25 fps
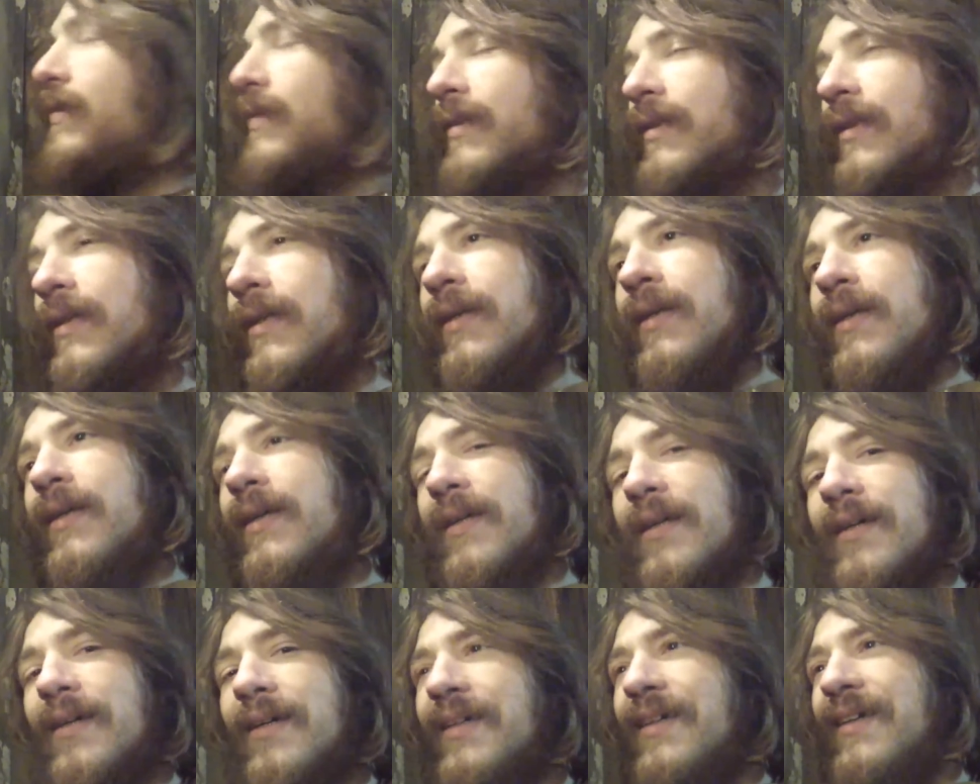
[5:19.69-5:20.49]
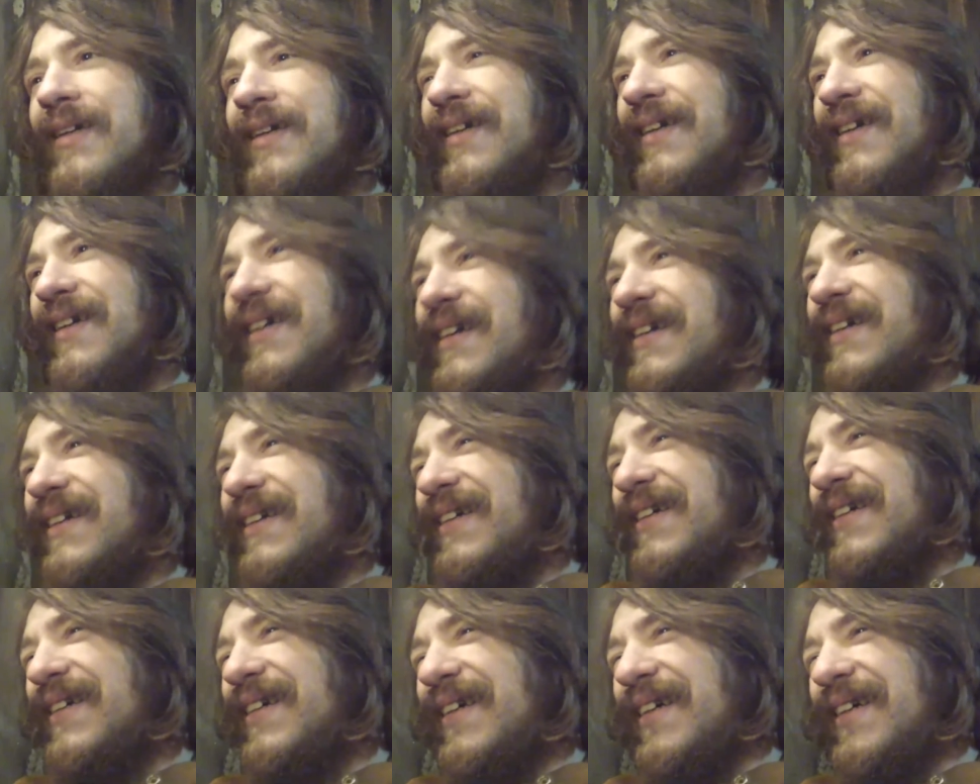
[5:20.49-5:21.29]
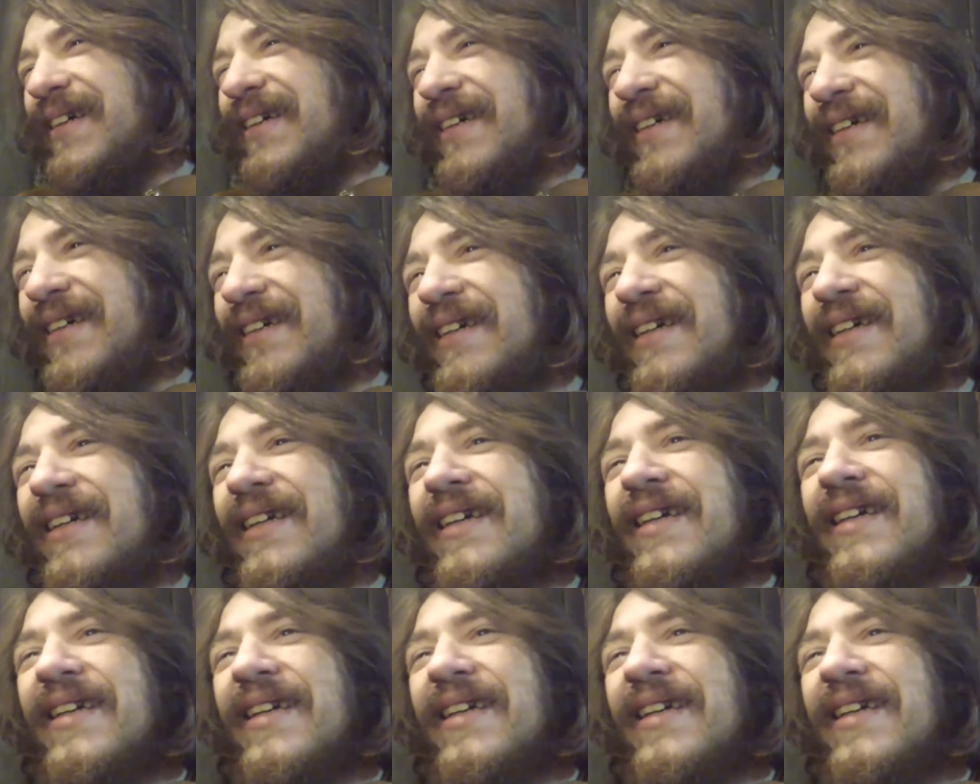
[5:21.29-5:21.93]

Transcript: Yeah, well, I have to finish this.